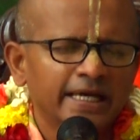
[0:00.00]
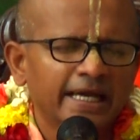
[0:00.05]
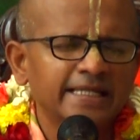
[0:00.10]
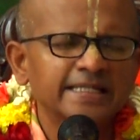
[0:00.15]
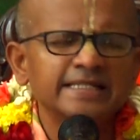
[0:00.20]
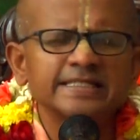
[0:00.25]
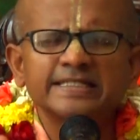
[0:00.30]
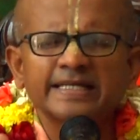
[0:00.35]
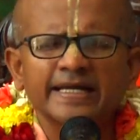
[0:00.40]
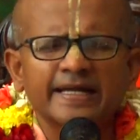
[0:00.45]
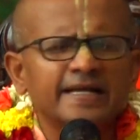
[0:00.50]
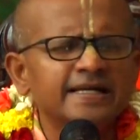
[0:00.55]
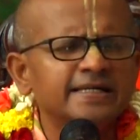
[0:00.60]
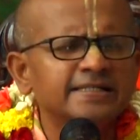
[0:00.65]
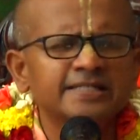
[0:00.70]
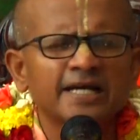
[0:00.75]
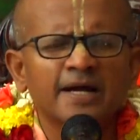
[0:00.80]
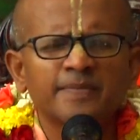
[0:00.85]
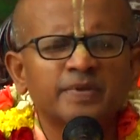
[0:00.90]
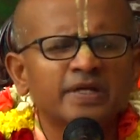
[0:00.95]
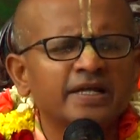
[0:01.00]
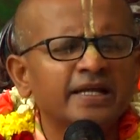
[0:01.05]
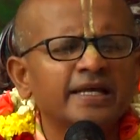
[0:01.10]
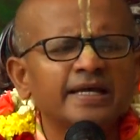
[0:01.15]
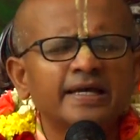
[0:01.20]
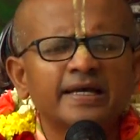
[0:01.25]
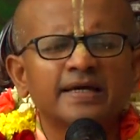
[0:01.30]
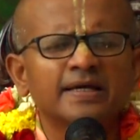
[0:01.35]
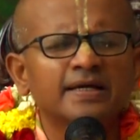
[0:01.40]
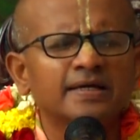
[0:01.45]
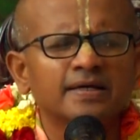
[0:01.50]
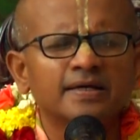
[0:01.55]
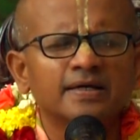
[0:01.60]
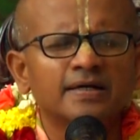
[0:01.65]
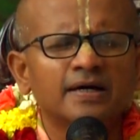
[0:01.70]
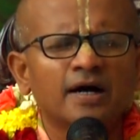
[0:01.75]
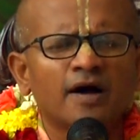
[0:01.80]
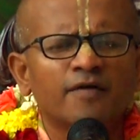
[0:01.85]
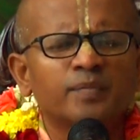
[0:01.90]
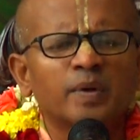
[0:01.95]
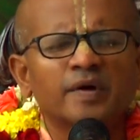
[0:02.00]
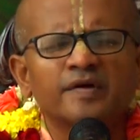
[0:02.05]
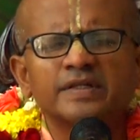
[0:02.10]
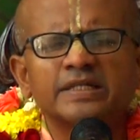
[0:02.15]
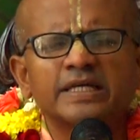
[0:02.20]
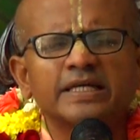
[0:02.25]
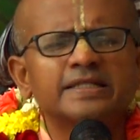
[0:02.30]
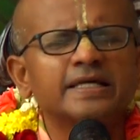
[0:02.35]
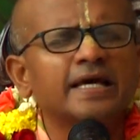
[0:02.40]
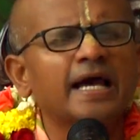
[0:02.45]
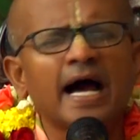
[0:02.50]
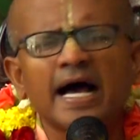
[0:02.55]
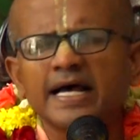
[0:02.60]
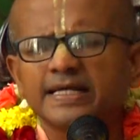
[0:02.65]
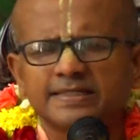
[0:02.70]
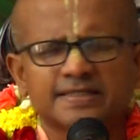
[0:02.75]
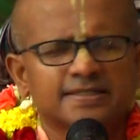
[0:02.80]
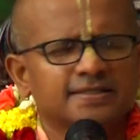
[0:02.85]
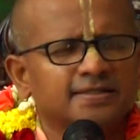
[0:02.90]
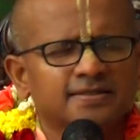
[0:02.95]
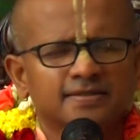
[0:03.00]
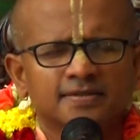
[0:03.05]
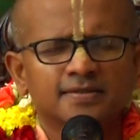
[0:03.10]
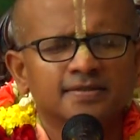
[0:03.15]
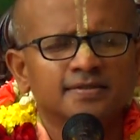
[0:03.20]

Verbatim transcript: In the second chapter he of Bhagavad Gita asks,